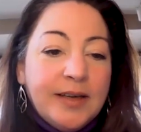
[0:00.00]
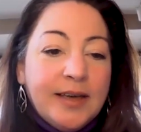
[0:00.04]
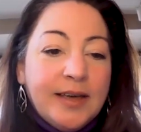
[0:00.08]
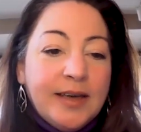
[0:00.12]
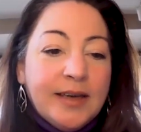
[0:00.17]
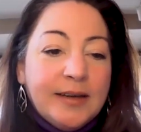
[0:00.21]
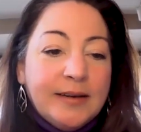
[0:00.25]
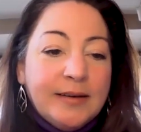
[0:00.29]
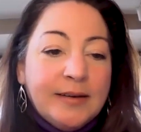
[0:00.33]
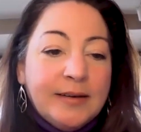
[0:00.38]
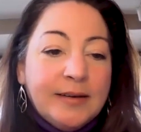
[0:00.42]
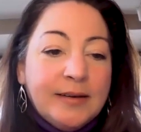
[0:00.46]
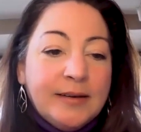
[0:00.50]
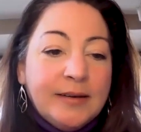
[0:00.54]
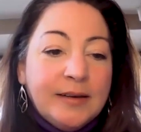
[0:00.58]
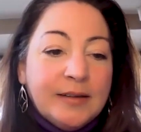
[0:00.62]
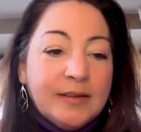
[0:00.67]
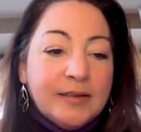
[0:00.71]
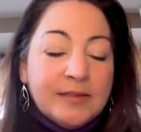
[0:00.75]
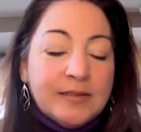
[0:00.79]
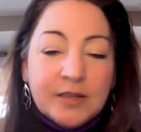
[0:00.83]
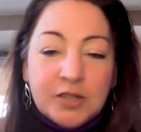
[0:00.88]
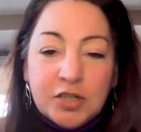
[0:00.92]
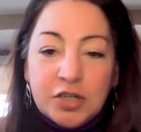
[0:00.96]
And
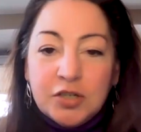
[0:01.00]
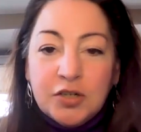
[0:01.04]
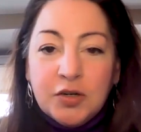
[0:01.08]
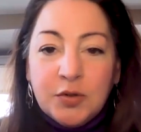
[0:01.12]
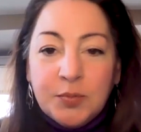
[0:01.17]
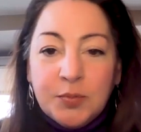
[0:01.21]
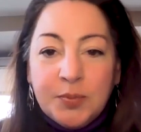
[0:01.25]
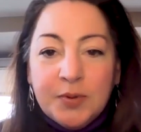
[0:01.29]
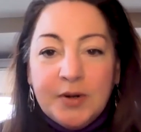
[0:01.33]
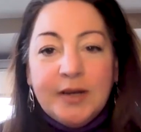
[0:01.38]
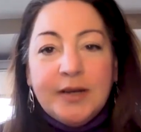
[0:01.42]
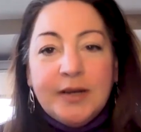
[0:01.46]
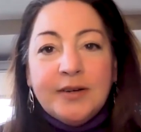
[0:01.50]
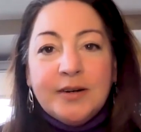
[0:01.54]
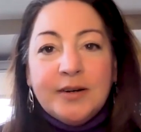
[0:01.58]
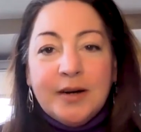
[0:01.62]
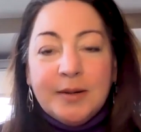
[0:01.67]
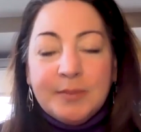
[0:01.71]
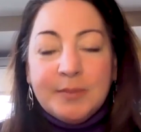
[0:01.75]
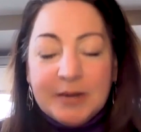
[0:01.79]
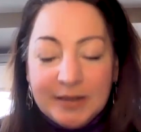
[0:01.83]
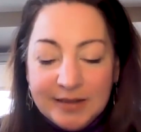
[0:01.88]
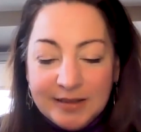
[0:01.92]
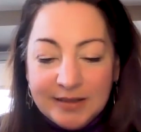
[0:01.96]
it's such a no-brainer. I'm
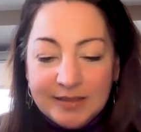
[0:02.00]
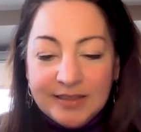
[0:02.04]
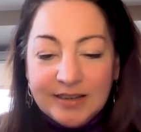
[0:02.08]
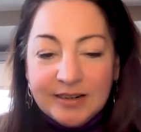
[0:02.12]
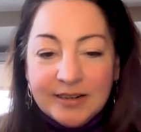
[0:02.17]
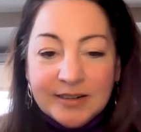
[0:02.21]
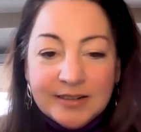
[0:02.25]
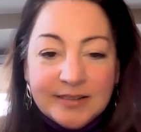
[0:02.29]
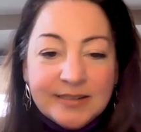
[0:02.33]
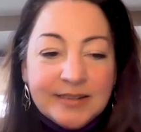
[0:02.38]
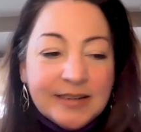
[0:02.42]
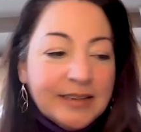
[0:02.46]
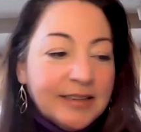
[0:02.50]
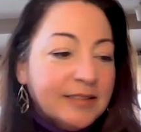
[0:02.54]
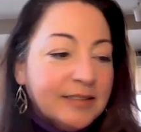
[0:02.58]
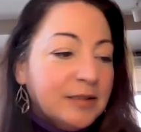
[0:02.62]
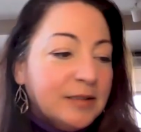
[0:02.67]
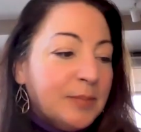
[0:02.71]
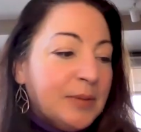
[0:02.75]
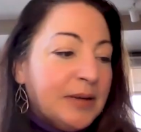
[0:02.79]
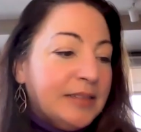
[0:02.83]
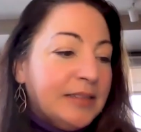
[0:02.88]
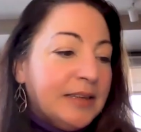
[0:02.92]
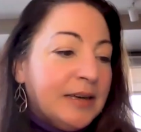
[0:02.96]
going to let Lara tell us
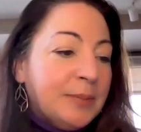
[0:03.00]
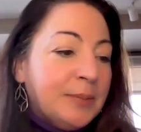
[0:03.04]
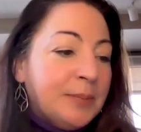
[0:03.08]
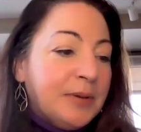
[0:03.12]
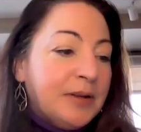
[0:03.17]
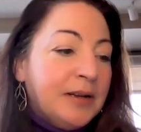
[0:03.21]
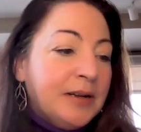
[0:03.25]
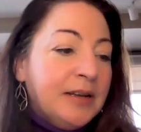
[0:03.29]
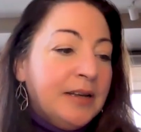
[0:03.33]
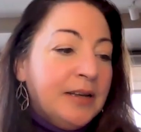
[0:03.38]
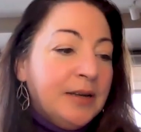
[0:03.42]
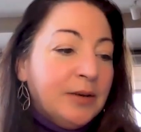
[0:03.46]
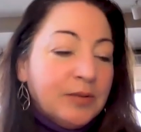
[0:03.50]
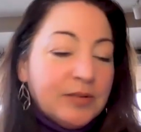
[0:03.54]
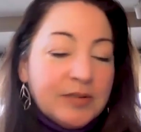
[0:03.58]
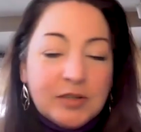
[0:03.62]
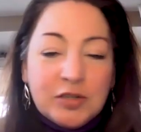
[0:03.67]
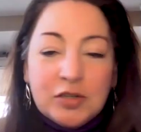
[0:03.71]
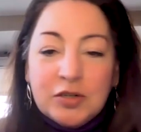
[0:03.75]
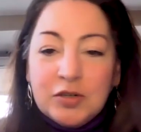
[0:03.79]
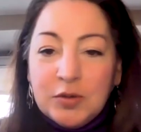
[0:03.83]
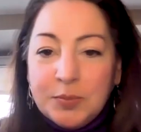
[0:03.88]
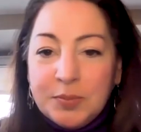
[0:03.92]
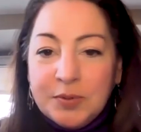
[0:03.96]
about that, but it was
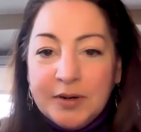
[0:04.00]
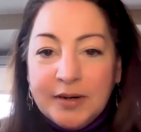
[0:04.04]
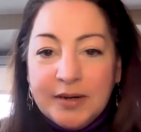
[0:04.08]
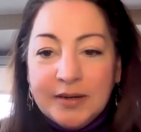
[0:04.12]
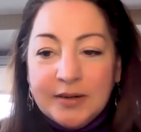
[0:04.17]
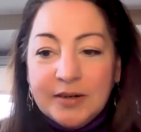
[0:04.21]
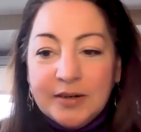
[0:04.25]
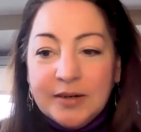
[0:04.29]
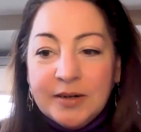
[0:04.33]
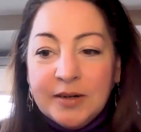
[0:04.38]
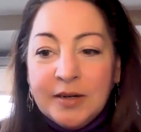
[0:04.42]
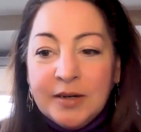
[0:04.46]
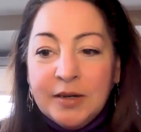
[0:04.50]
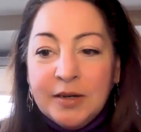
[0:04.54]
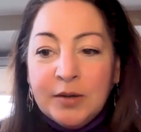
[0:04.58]
such a no-brainer.